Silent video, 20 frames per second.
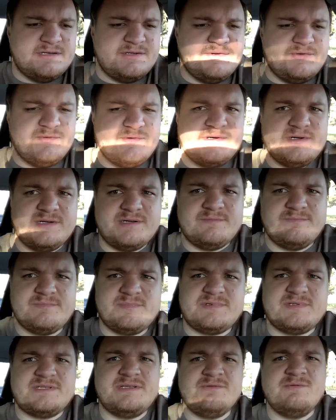to uh,
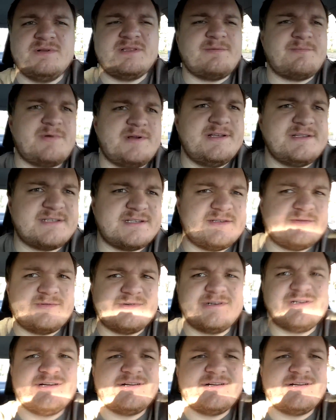see what the prices were